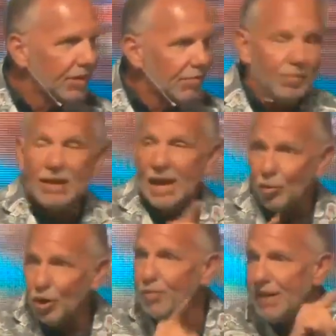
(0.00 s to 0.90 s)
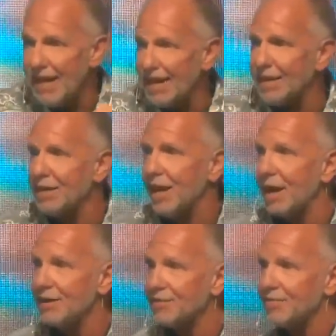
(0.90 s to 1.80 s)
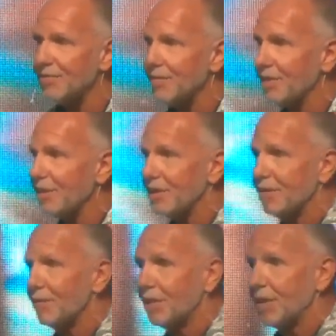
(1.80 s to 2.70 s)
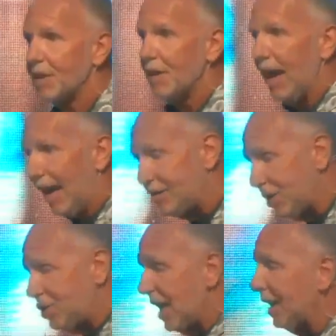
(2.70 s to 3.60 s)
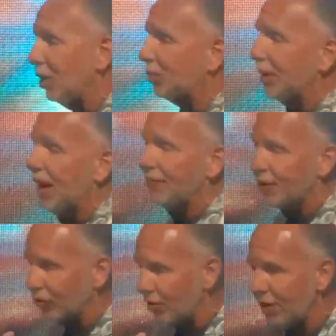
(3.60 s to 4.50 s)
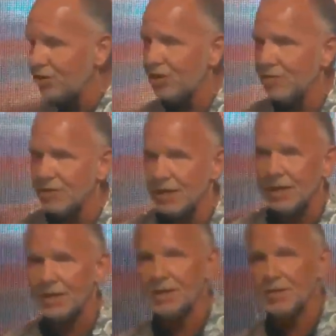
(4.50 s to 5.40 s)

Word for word: But I would be had he not as he shed his blood for the remission of sin.